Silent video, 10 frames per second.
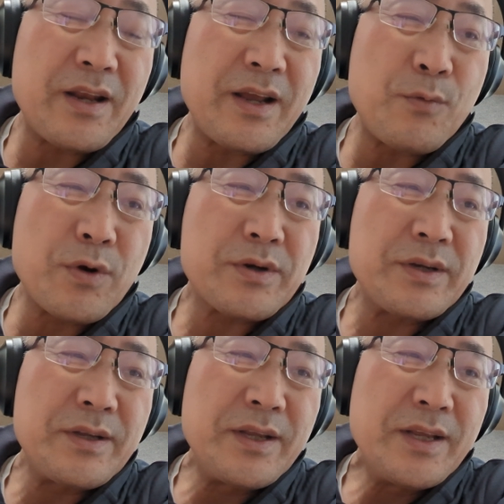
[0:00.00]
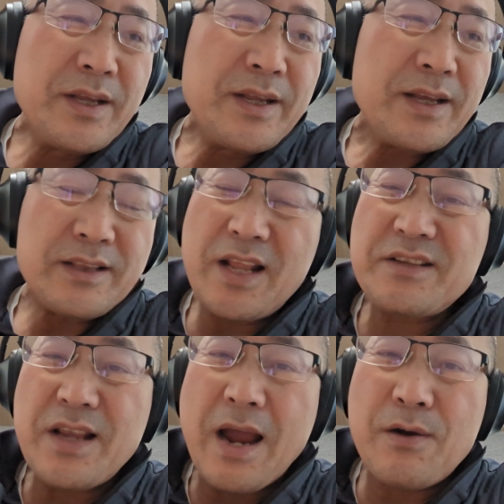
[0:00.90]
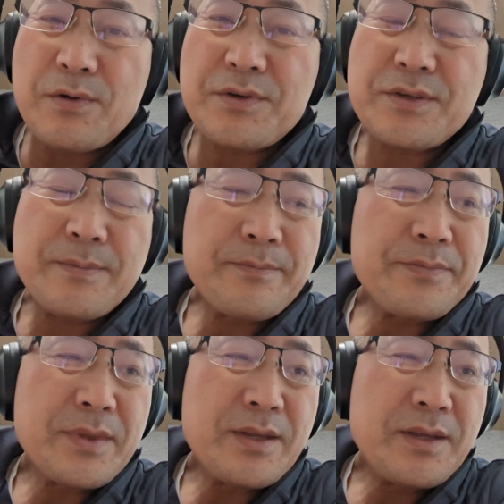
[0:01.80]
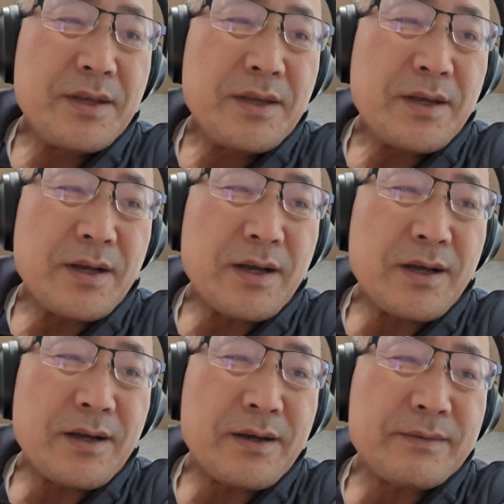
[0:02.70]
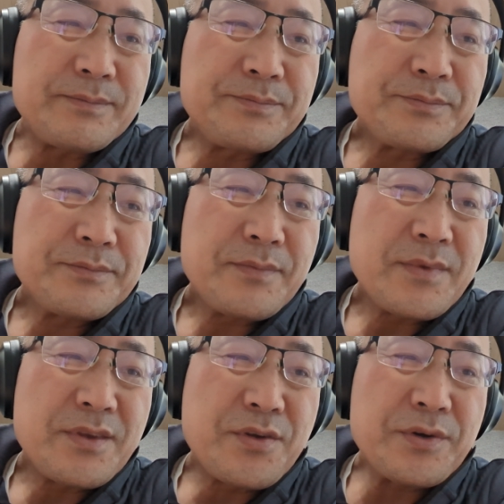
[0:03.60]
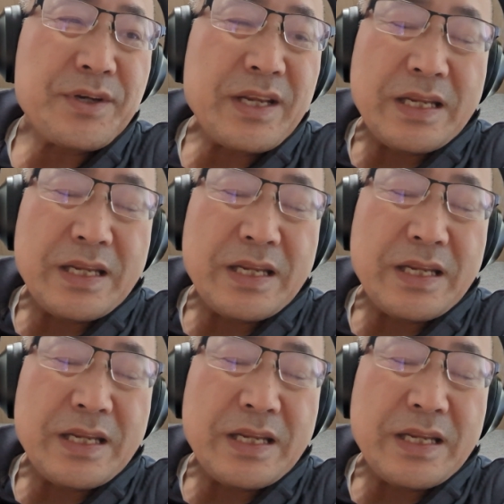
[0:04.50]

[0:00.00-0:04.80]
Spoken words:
And I work less hours during the